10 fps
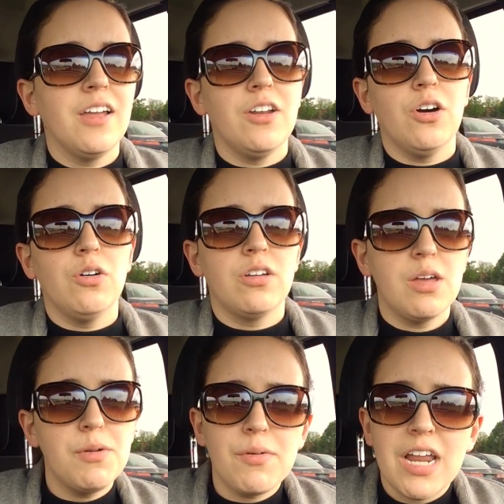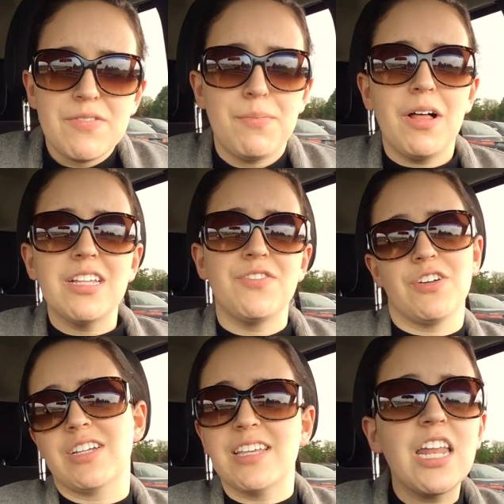you know, give me a round of applause if
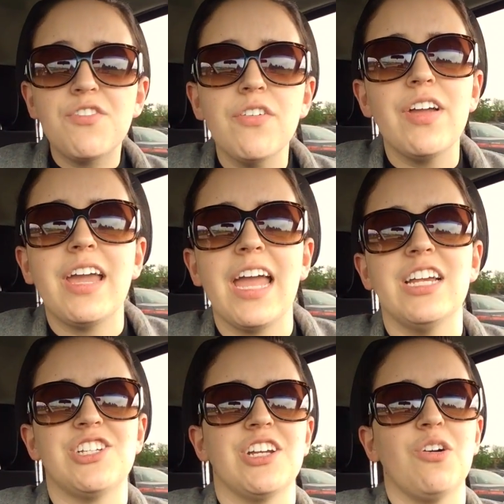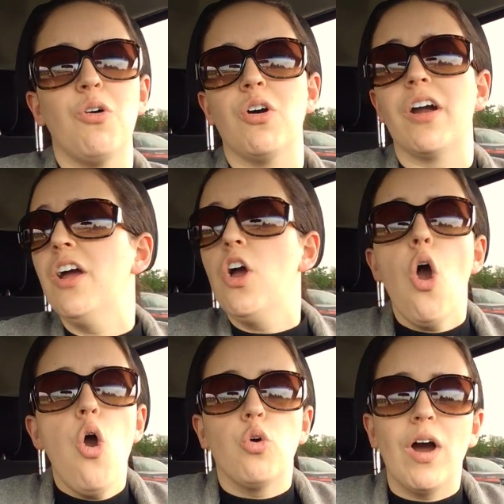you're excited for vacation, or
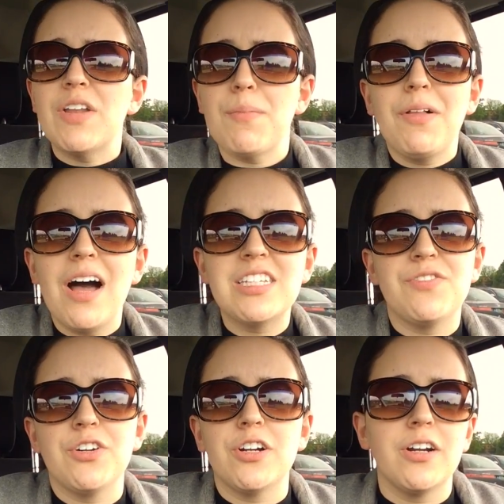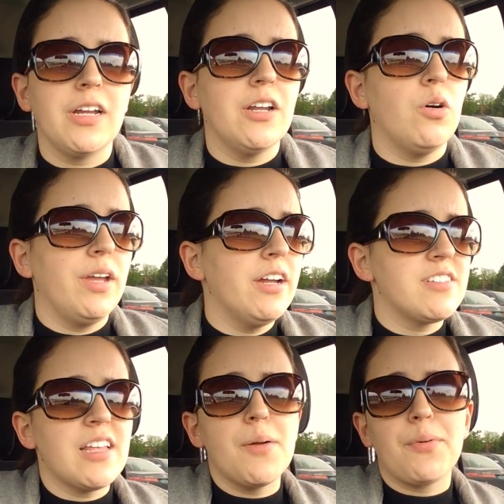round of applause if you're, you know, here
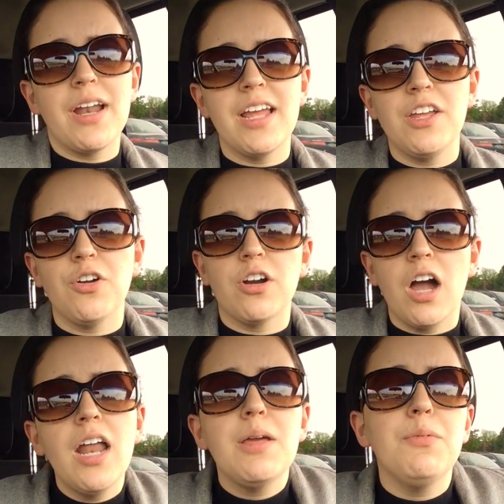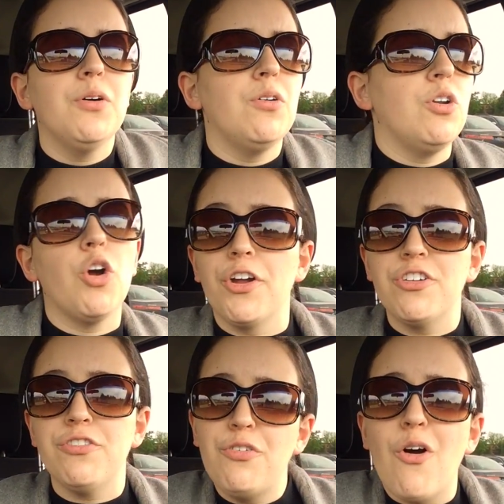celebrating your honeymoon or
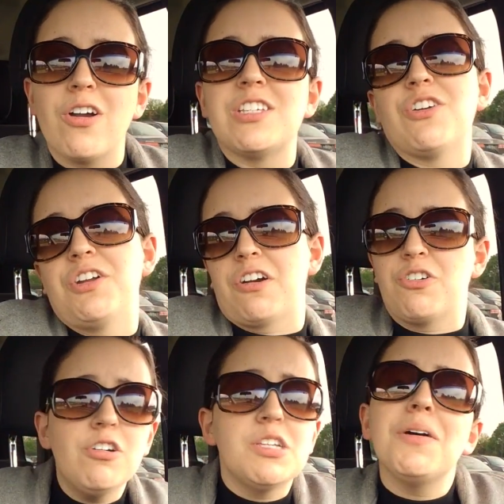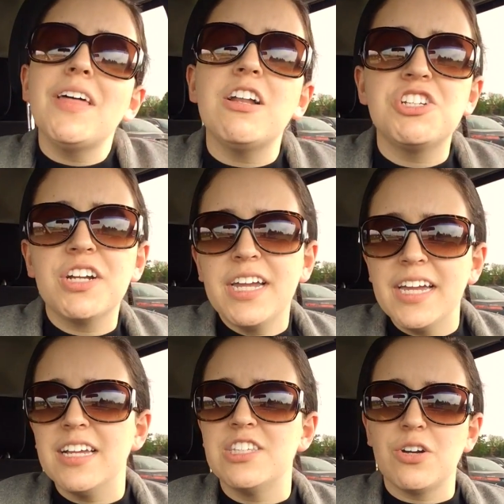your divorce or you're cruising without your
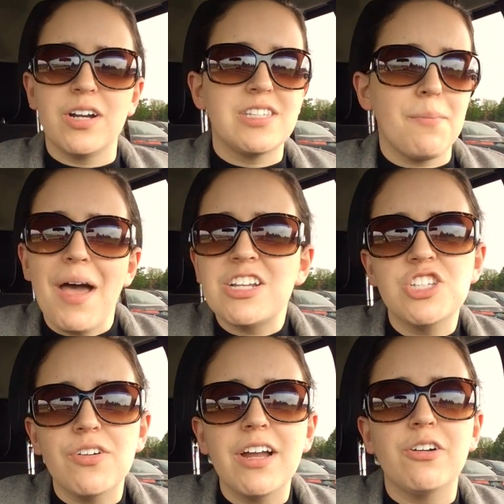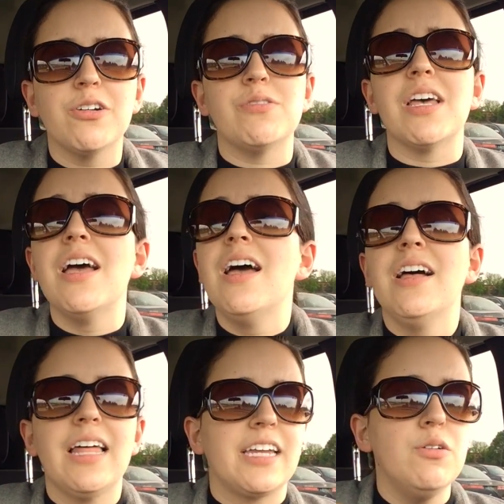kids or it's a bachelorette cruise.
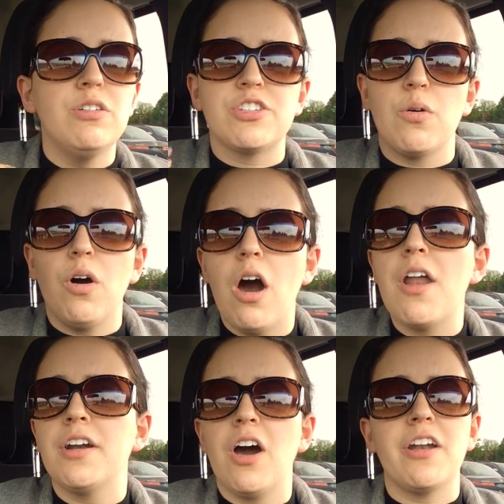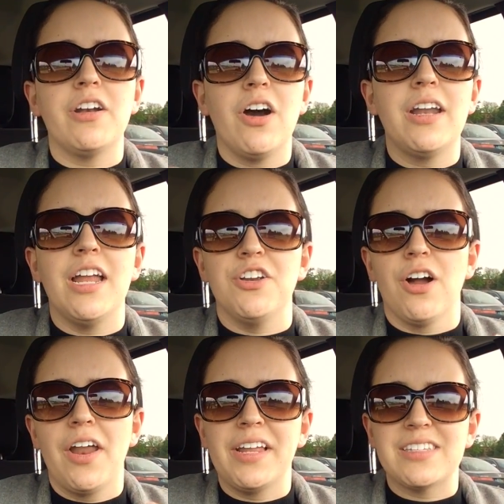Like you just go on and on and on and your
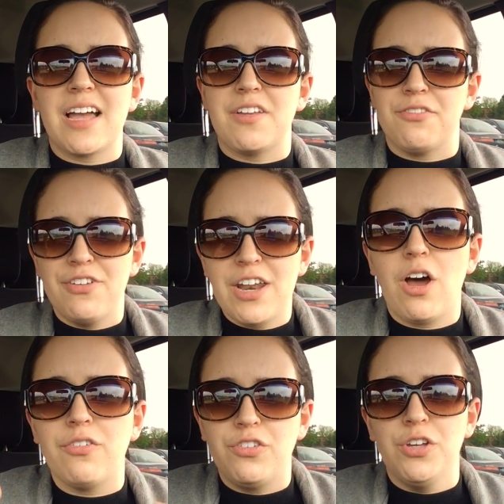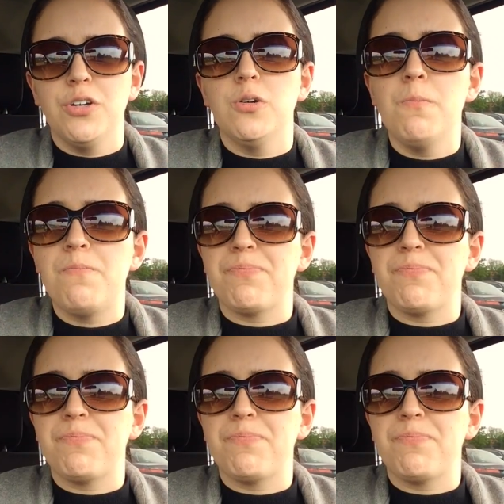audience kind of fed off you